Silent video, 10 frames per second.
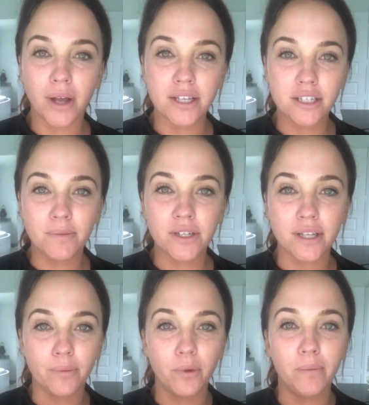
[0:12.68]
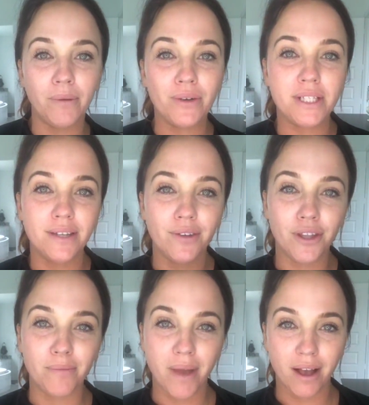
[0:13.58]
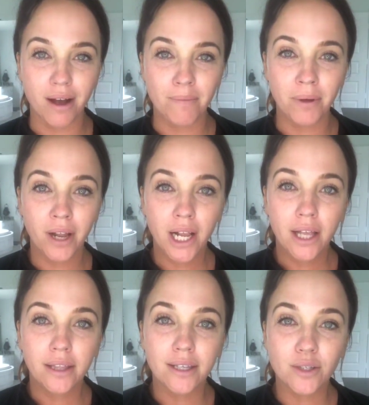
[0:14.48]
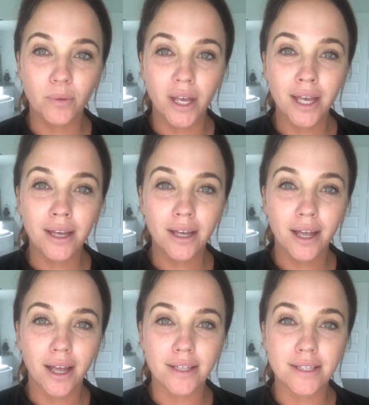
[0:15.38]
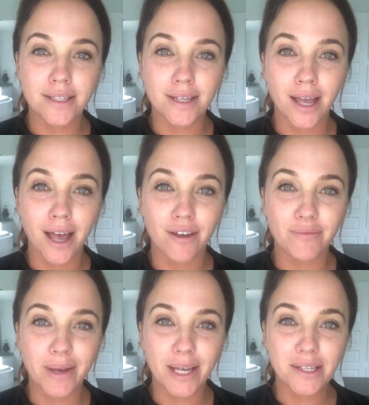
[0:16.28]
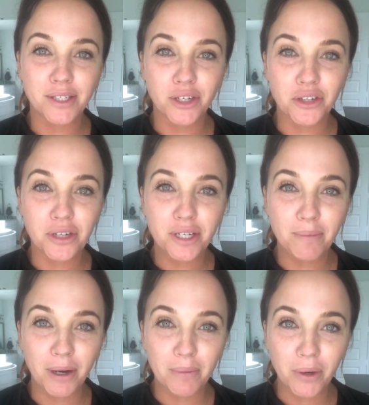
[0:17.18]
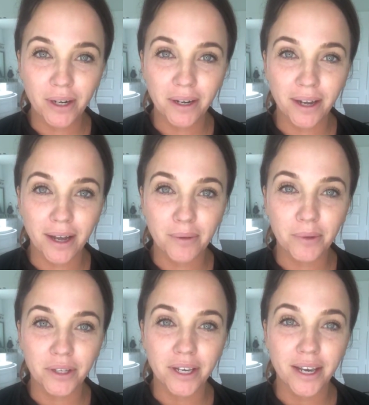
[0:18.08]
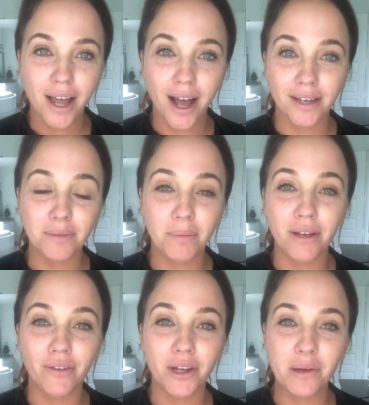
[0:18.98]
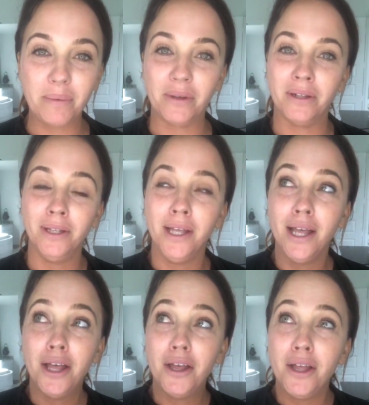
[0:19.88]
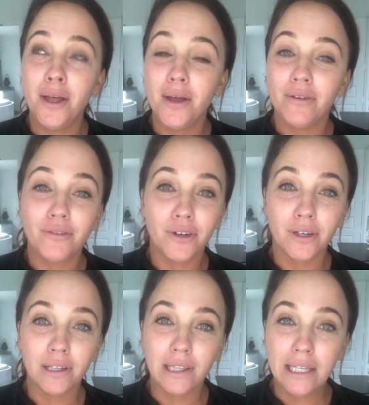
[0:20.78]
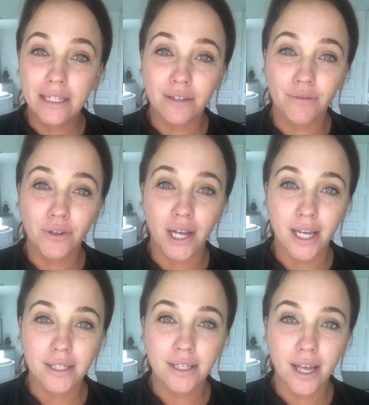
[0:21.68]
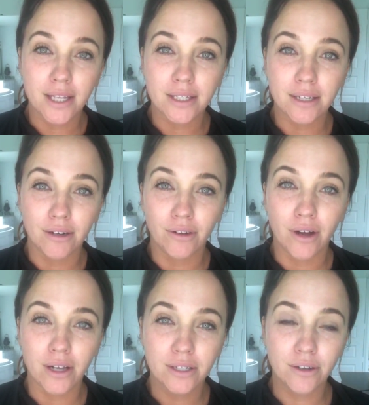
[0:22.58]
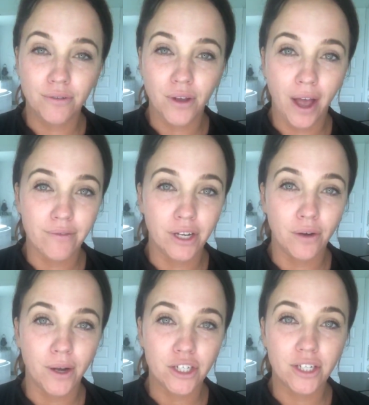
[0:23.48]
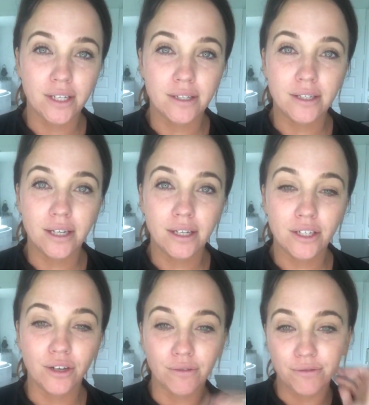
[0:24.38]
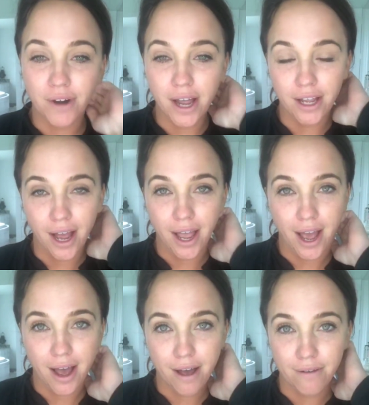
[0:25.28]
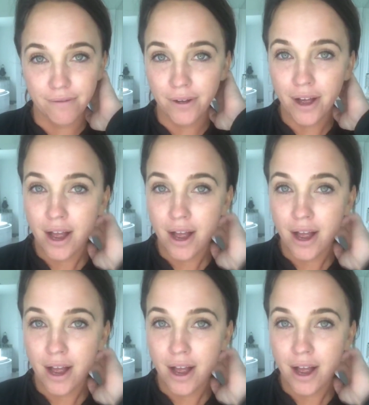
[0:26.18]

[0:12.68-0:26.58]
customers that will be receiving their makeup this week, and since I have my surgery tomorrow morning, I will not be available for at least a few days. And so also, if you have any questions, don't fret. I have